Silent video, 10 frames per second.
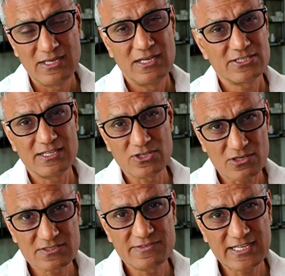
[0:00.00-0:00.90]
So there's
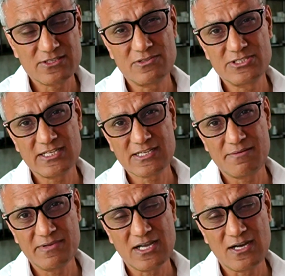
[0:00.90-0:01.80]
lots of technologies that are
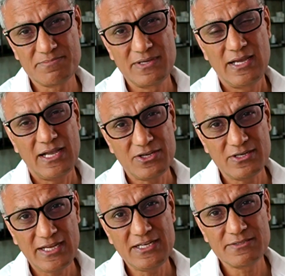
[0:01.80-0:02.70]
coming up, and you
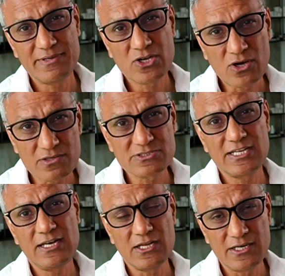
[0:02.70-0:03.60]
need to be
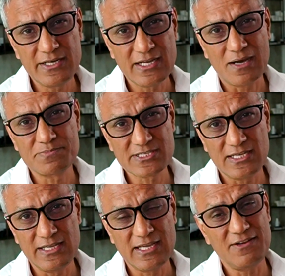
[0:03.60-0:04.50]
constantly learning
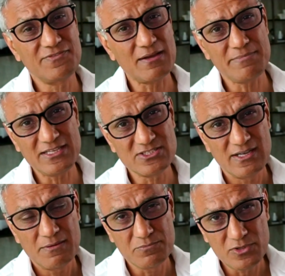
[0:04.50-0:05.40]
upskilling. And if that means
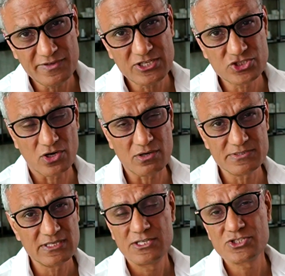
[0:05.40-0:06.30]
moving jobs,
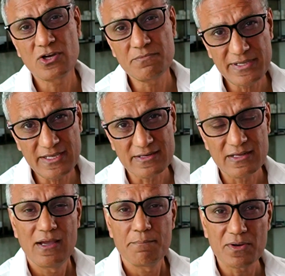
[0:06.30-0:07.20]
so be it.
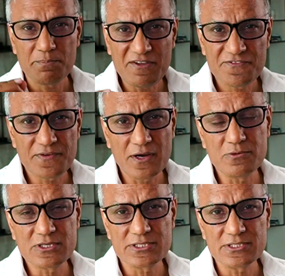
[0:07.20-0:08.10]
But be
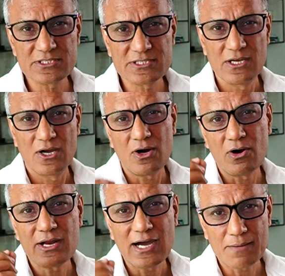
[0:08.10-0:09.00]
focused
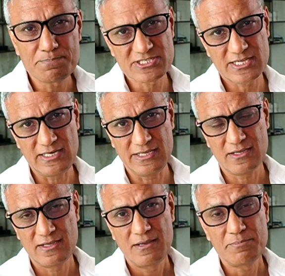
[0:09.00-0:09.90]
on upskilling
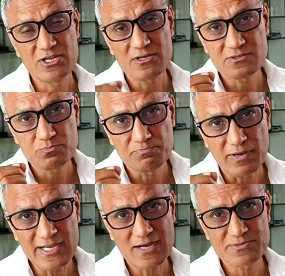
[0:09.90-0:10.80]
because
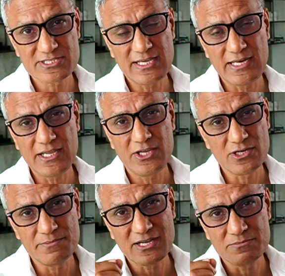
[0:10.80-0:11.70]
by upskilling, you're
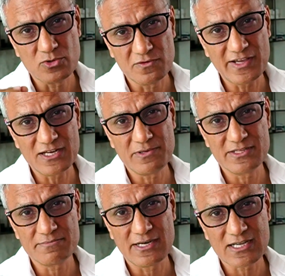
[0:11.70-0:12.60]
going to become more valuable in the
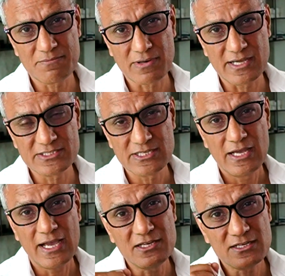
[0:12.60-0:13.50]
marketplace
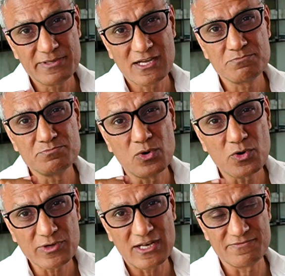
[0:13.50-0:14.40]
and you're going to become more
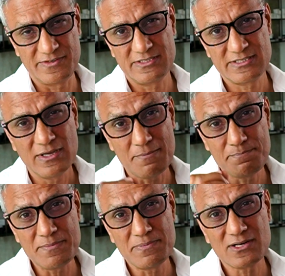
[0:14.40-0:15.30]
relevant, and
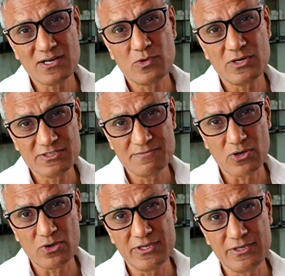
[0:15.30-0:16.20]
people are going to want to
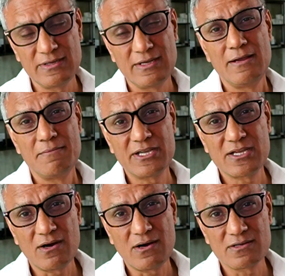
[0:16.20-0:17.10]
employ you
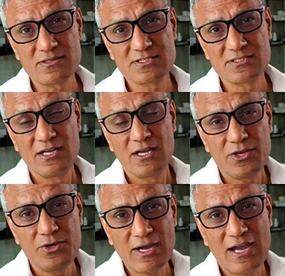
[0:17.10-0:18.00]
because
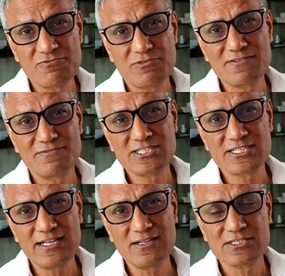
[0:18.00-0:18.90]
you have relevant
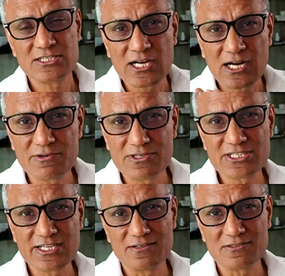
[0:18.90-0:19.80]
skills, current
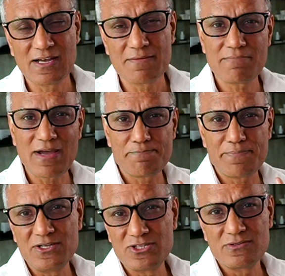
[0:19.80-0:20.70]
skills that map
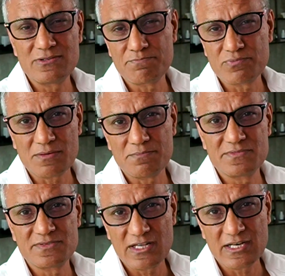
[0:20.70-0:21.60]
into the problems
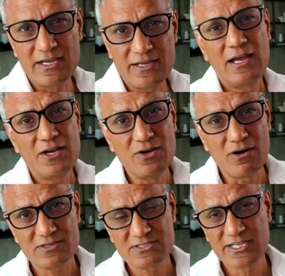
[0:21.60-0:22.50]
of the day,
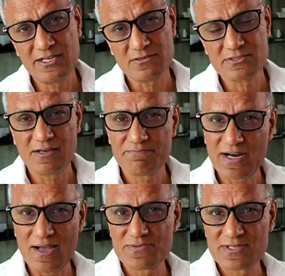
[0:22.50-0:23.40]
not skills that
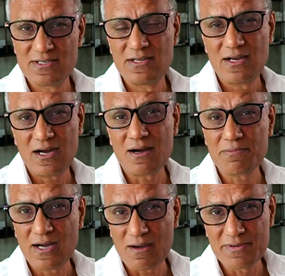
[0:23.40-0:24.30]
perhaps
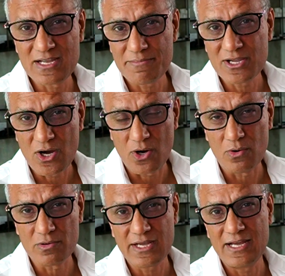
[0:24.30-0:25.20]
are, are becoming
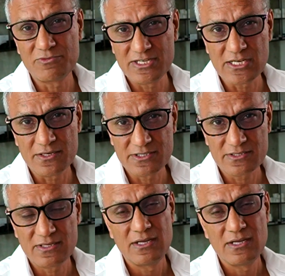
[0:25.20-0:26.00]
old and redundant.